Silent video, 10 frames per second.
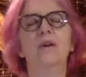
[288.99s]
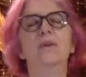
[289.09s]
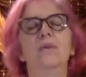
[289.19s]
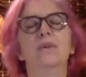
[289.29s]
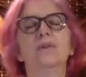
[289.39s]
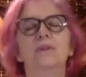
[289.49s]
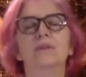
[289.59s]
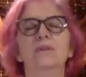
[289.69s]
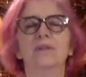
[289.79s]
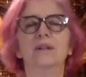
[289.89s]
or you can
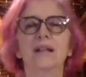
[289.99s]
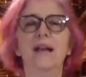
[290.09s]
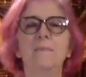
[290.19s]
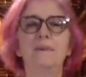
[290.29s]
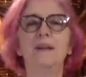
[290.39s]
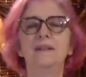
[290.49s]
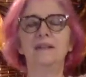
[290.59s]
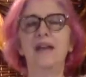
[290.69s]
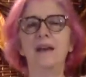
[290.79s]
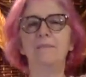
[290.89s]
do the clapping and
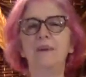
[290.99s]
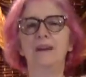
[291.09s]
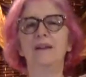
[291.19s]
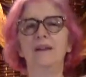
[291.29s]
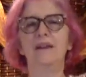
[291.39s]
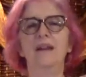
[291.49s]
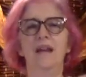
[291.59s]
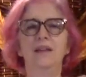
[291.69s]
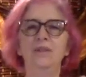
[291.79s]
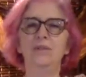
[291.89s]
tapping,
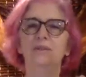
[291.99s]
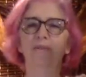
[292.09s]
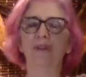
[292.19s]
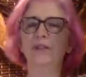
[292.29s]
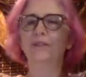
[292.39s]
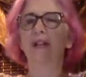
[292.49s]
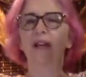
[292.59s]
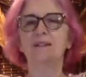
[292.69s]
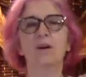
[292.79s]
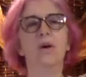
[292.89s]
and you can visualize
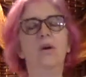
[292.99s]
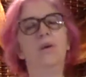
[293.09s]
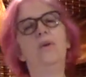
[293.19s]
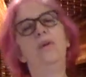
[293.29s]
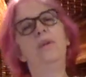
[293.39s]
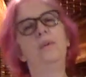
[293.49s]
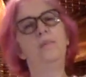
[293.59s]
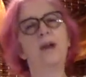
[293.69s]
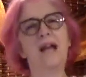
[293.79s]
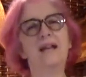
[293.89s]
the whole
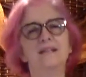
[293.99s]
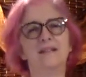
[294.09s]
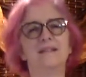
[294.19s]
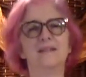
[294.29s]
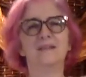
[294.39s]
practice.